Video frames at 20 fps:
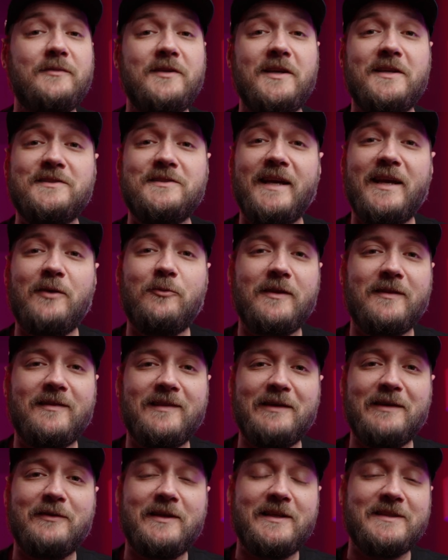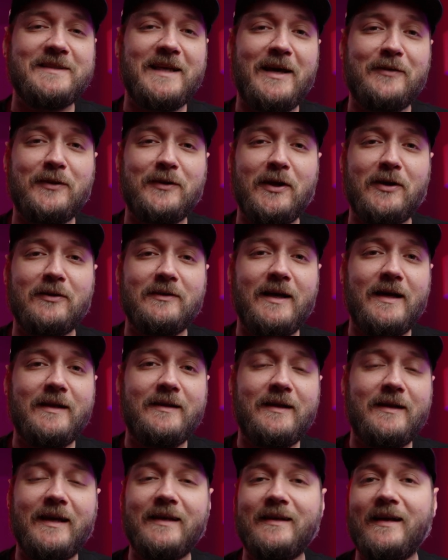TJ with Living in South
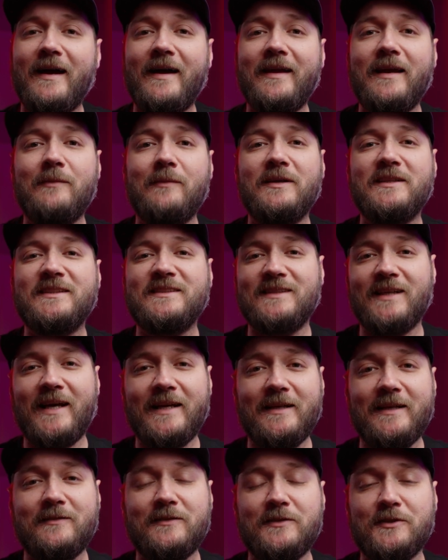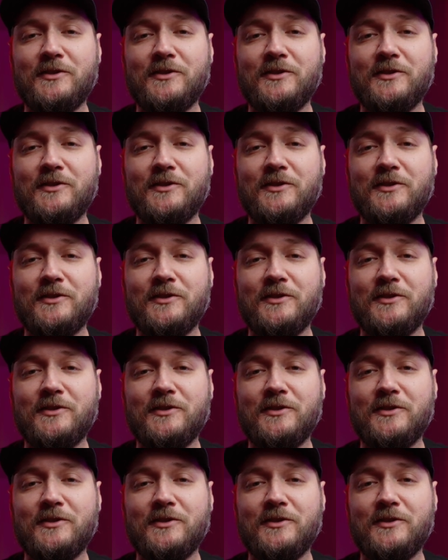Carolina, and I am excited to